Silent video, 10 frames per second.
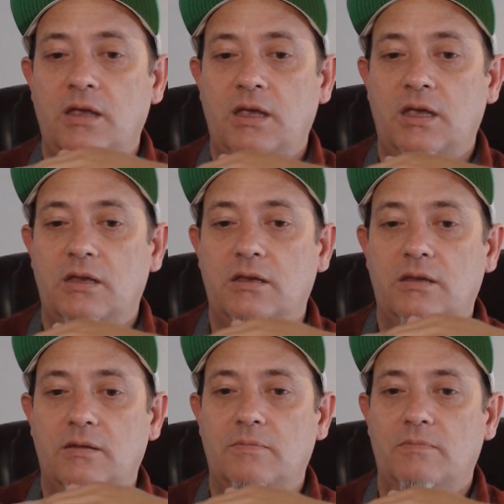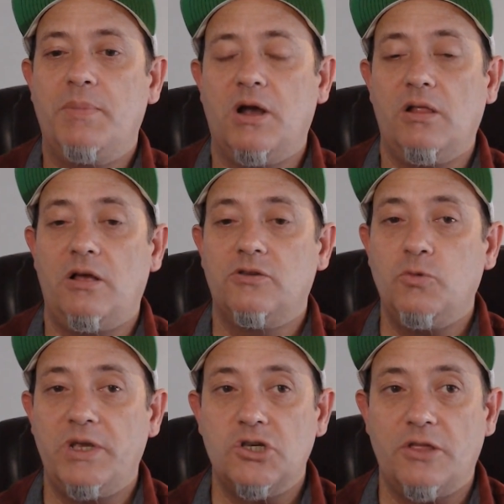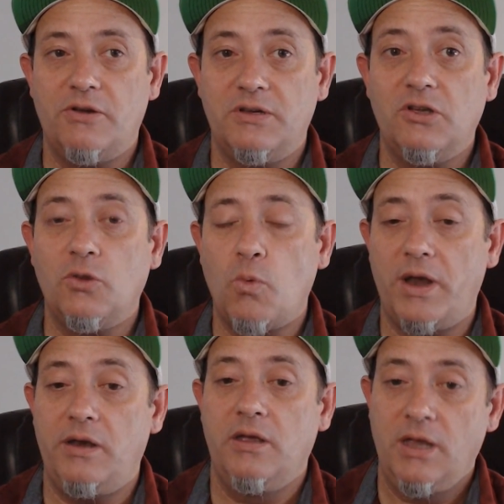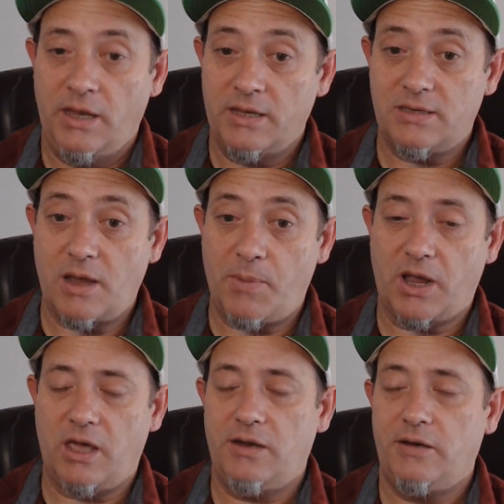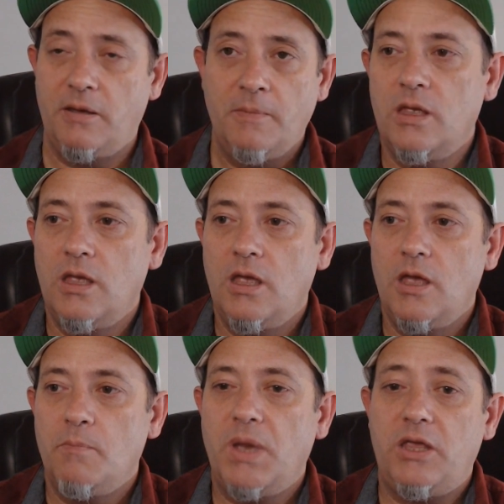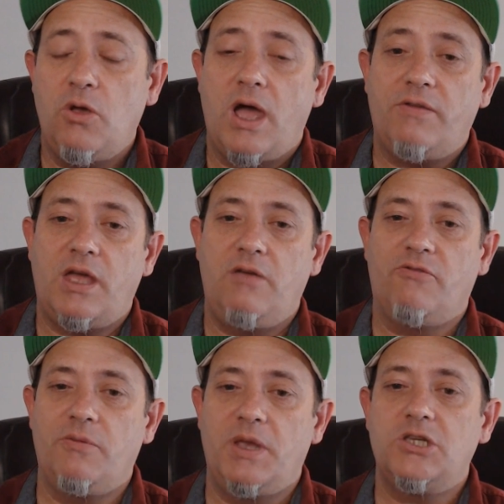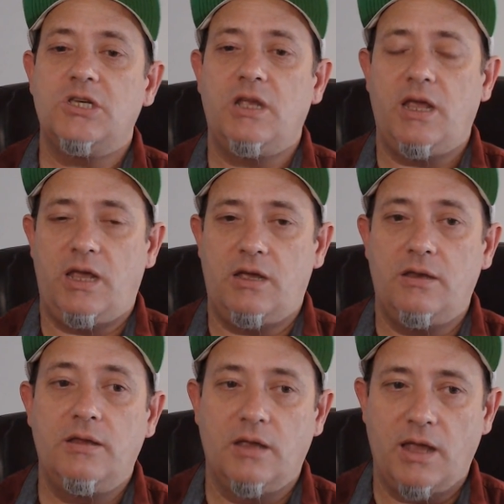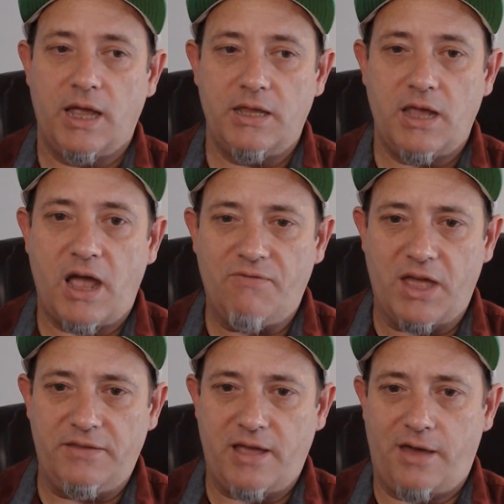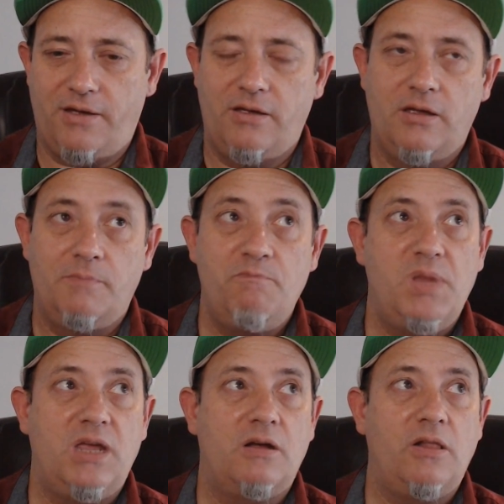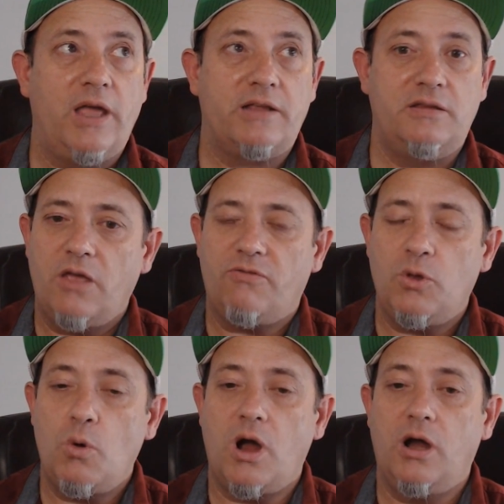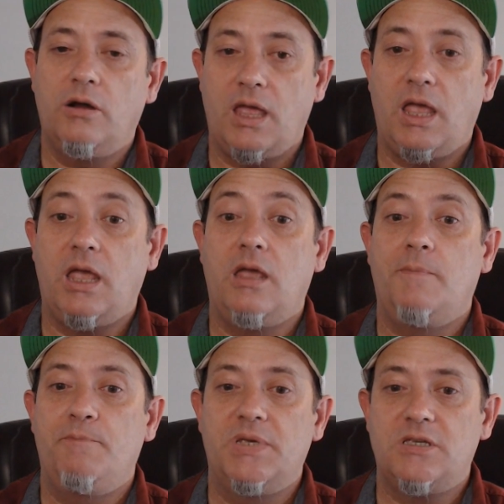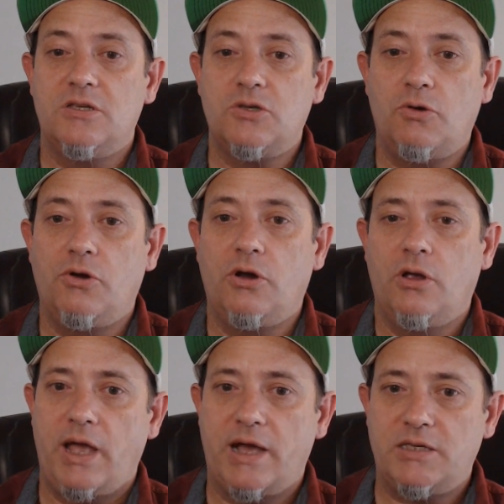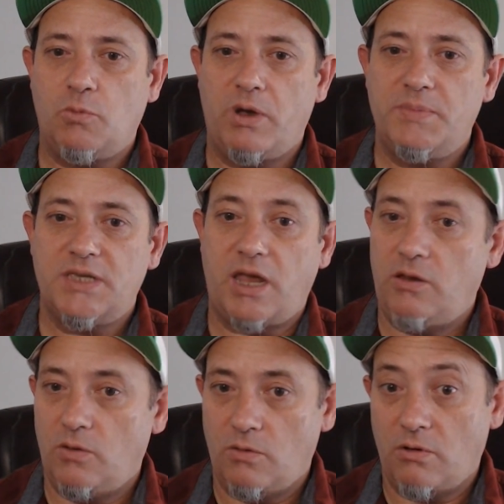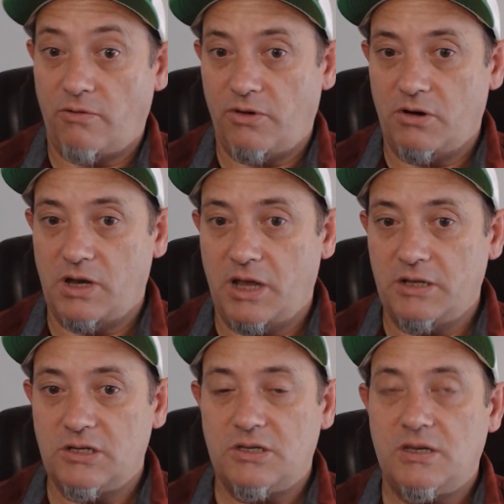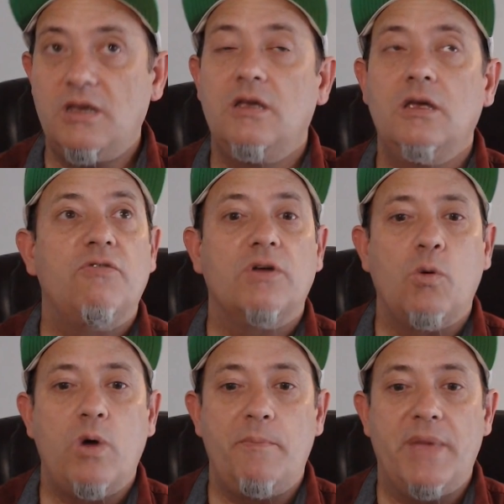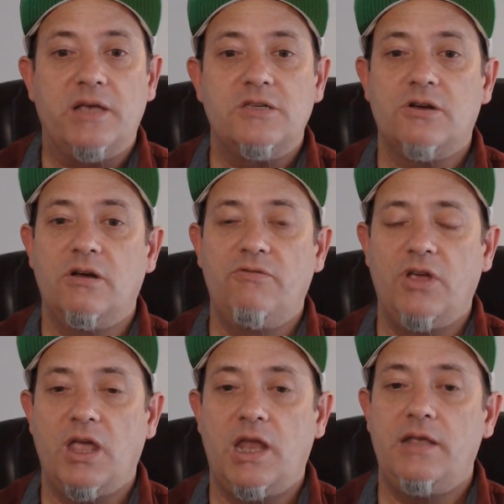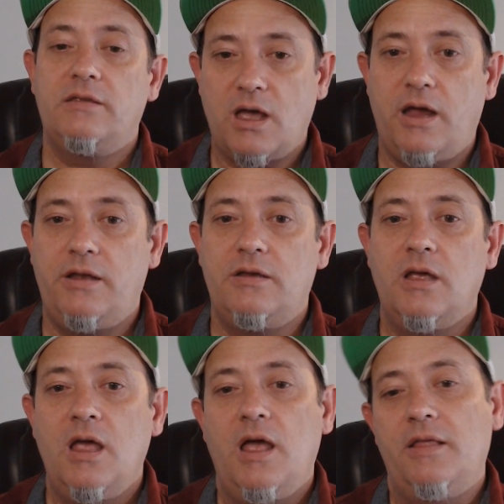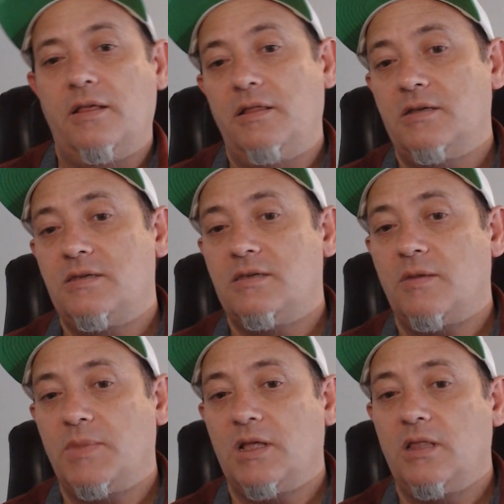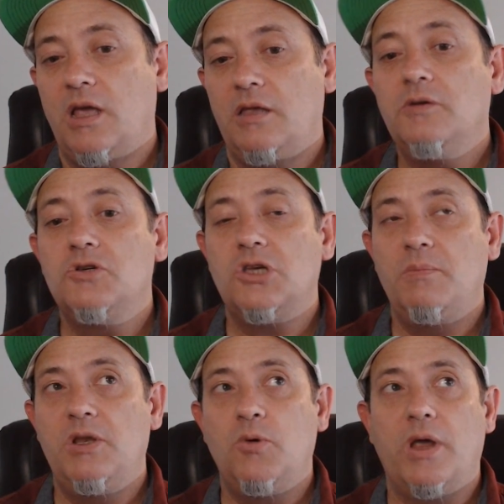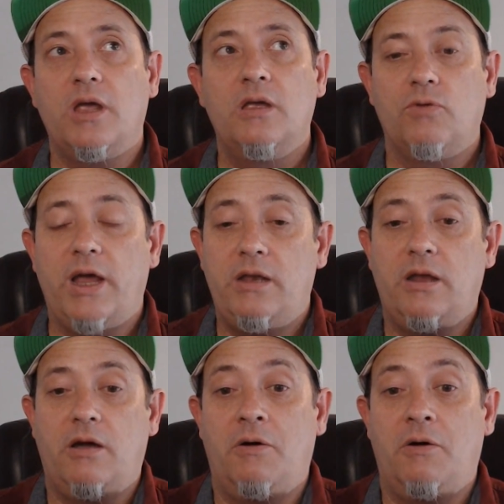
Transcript: in parallel to each other until the one is deprecated. But you have that information at hand and you have that data being collected. If you are a business owner, has a website, or if you're an agency, if you're a webmaster of any kind, then this is something that you should be doing right now.